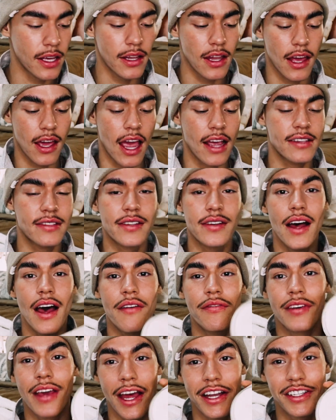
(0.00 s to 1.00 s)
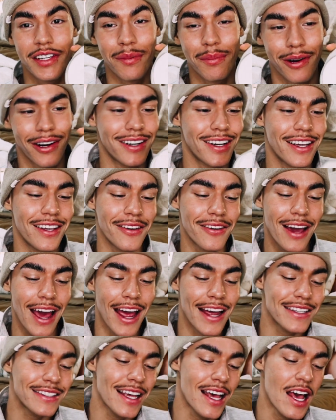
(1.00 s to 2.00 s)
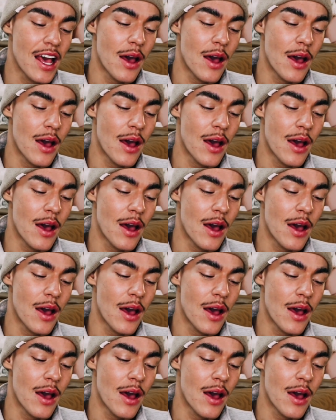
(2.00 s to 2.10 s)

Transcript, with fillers: Like, I still have yet to burn it, you guys,